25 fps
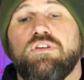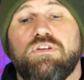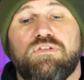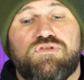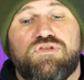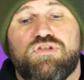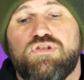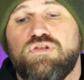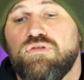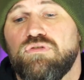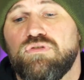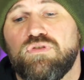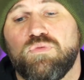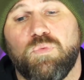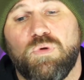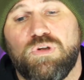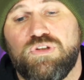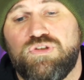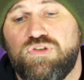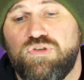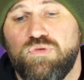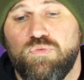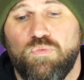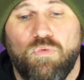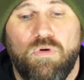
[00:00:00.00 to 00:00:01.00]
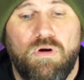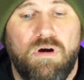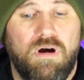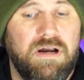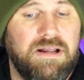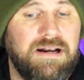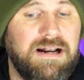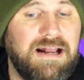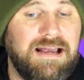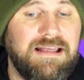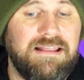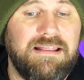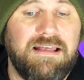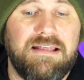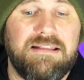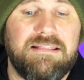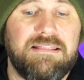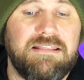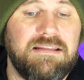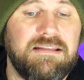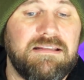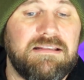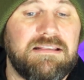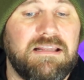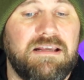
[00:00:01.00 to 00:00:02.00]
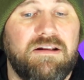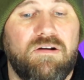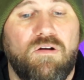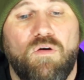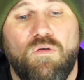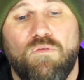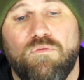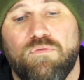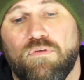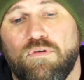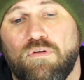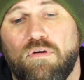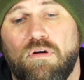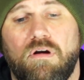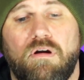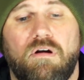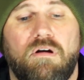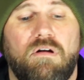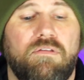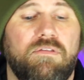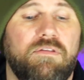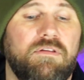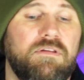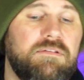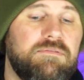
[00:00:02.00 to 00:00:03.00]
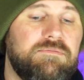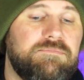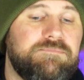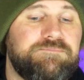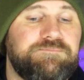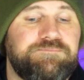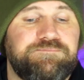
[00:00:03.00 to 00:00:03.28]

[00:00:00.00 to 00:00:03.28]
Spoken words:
choose what you want. I think that overall